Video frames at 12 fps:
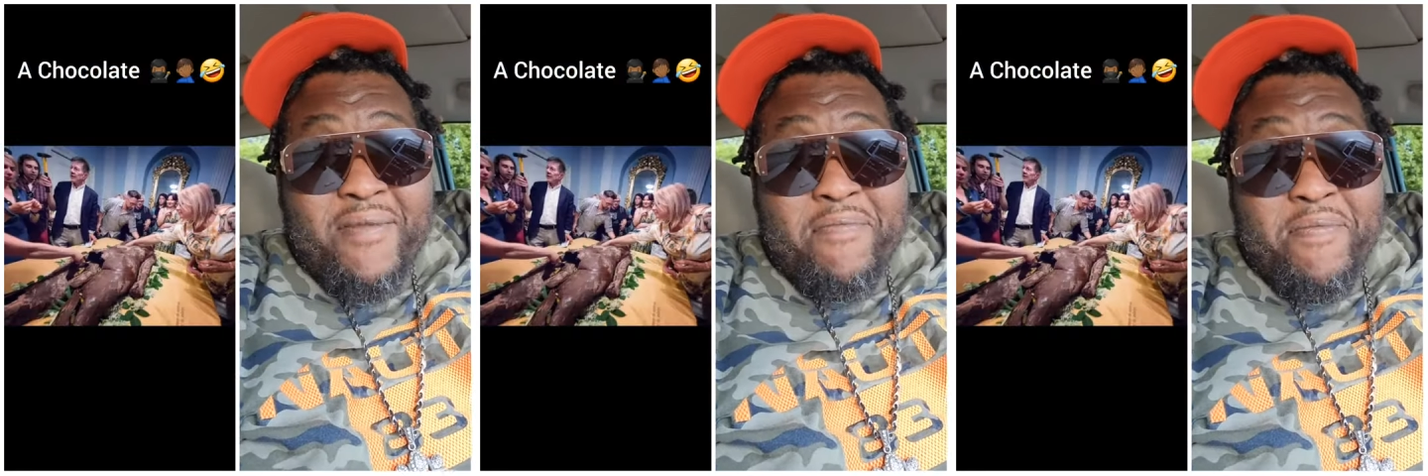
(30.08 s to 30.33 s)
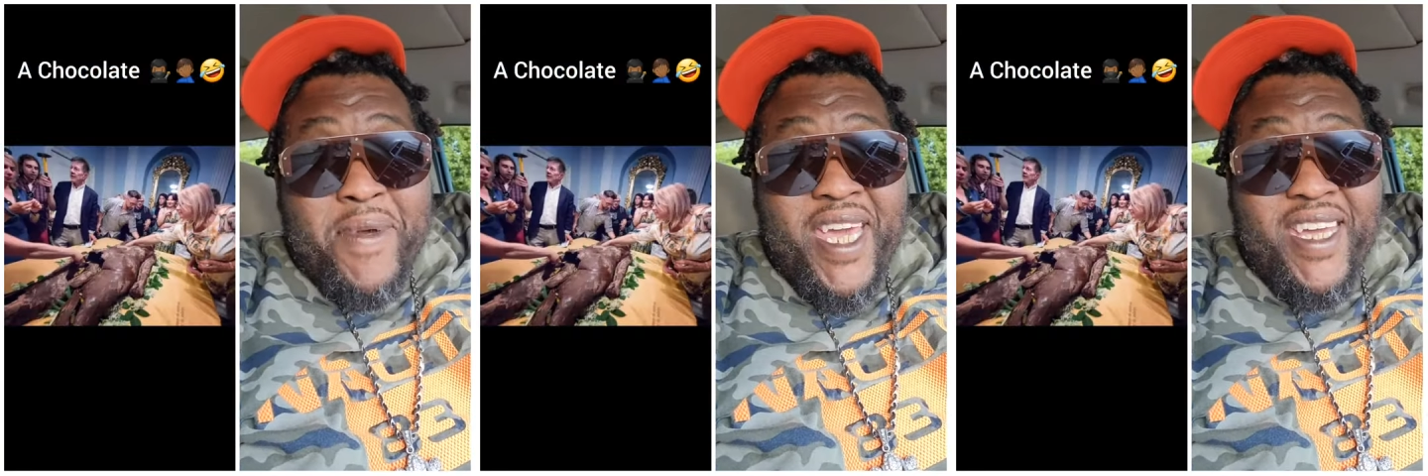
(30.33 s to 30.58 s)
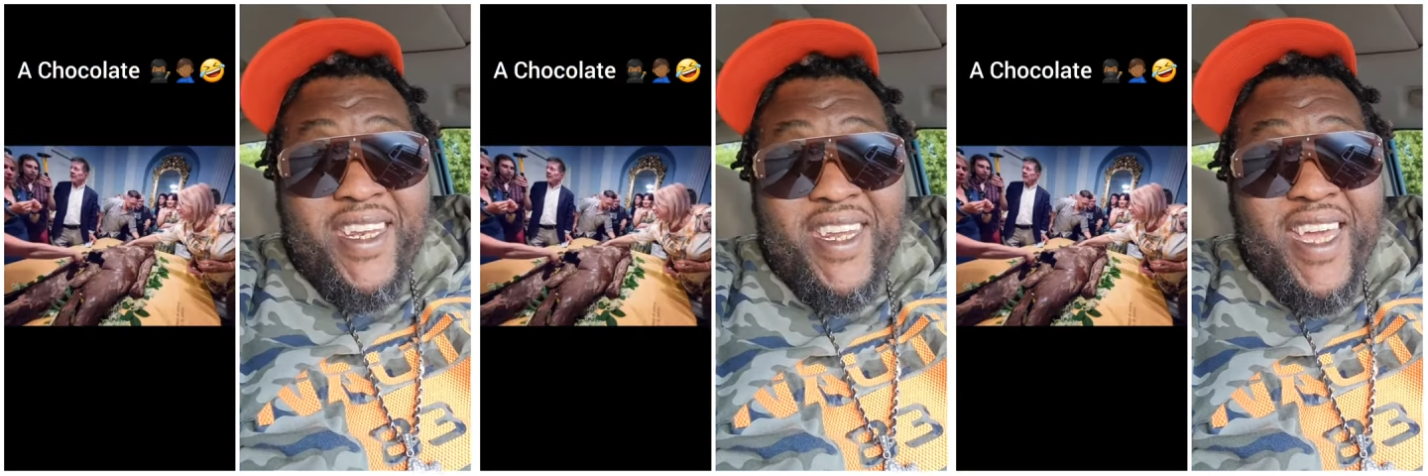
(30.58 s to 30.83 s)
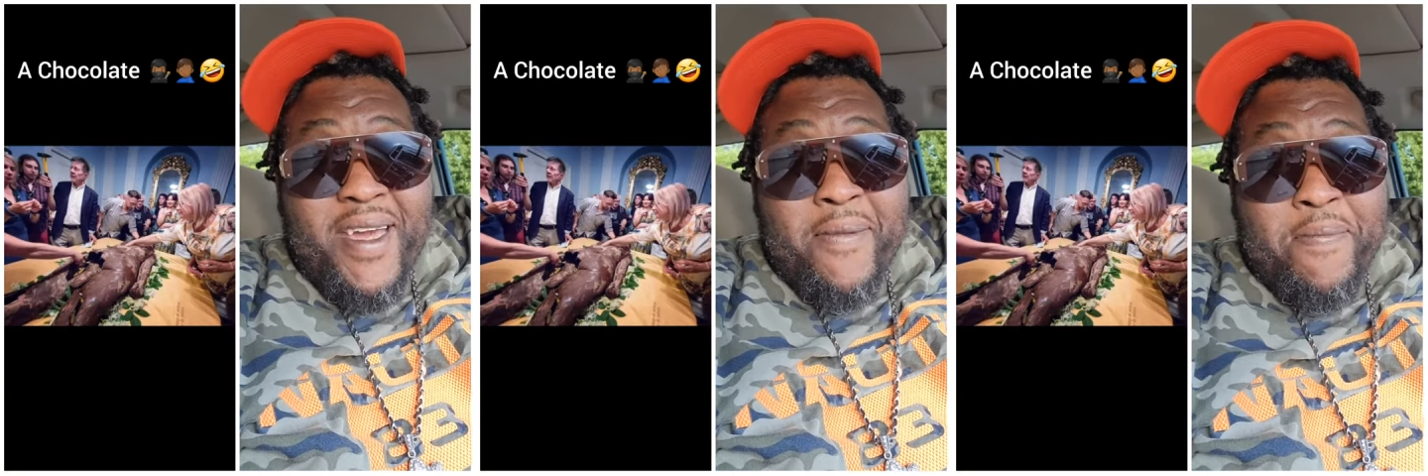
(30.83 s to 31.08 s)
big
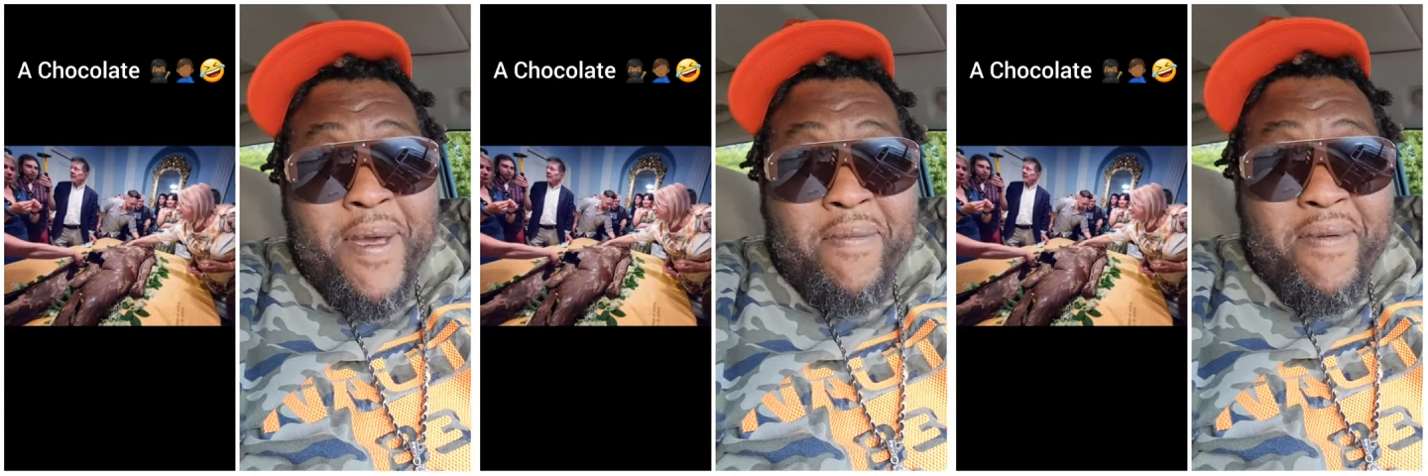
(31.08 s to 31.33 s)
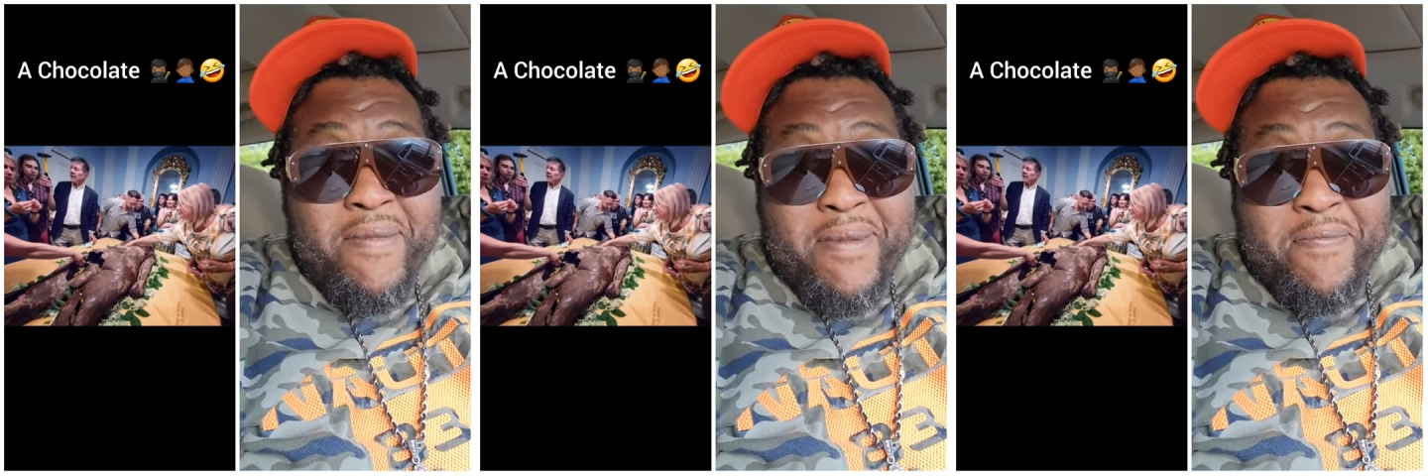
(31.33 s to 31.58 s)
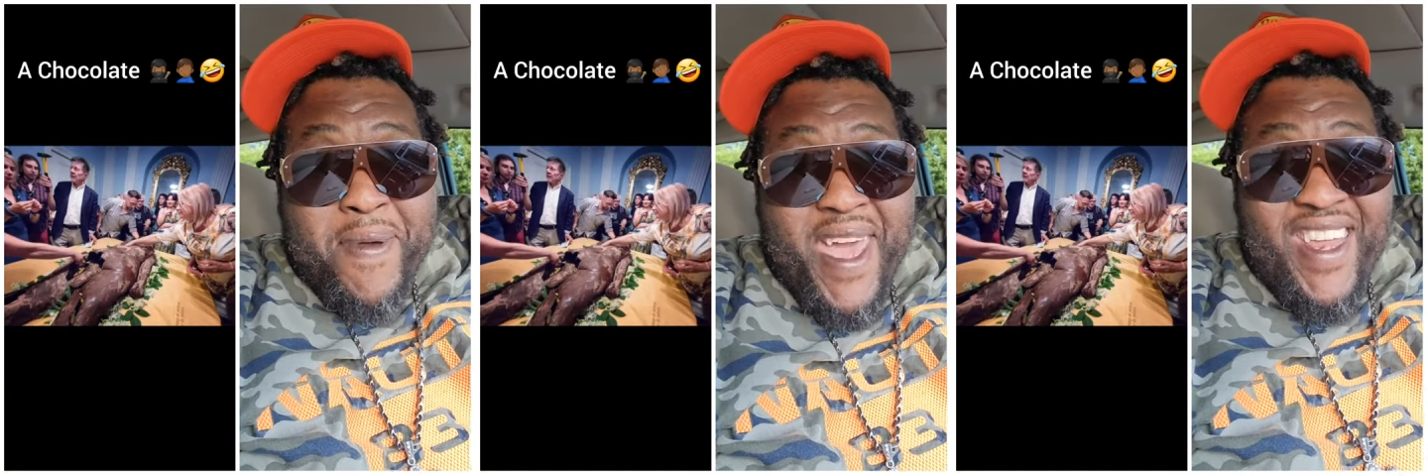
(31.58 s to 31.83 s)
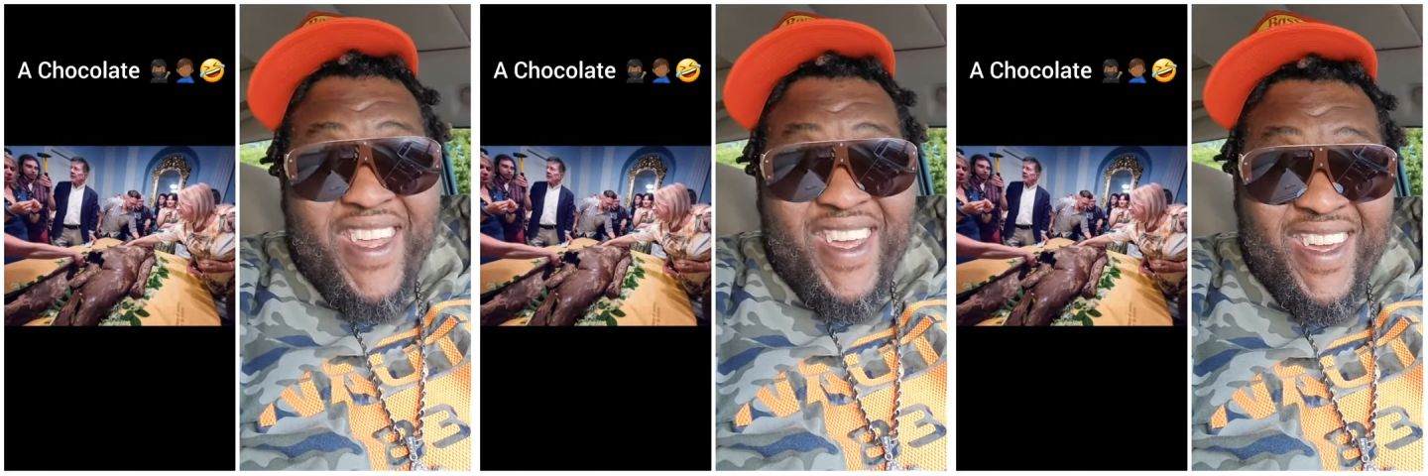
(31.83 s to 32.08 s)
nigga peppermint
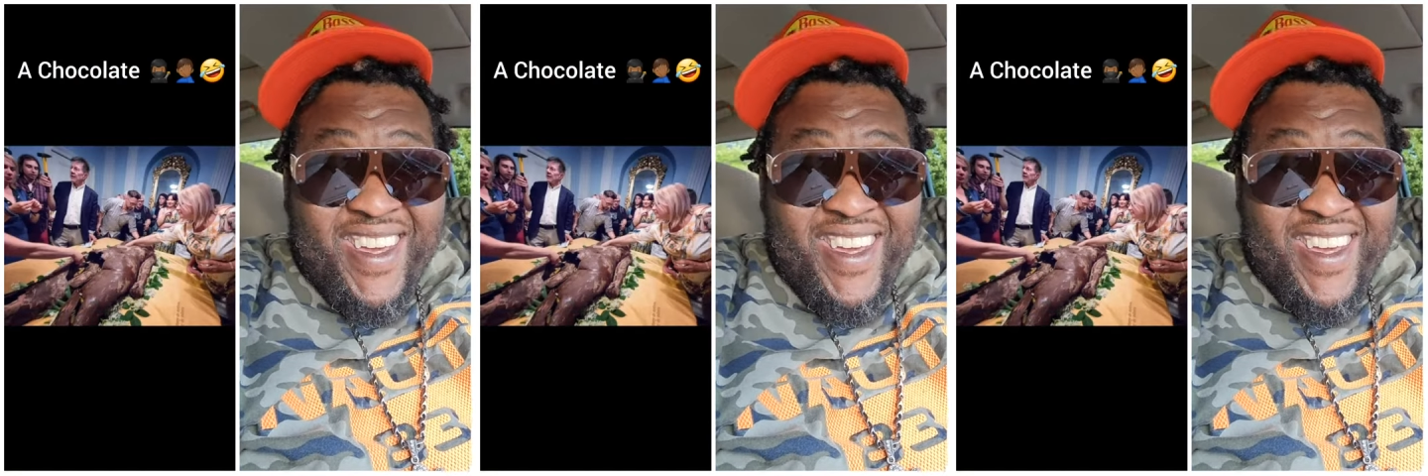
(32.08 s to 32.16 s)
patty?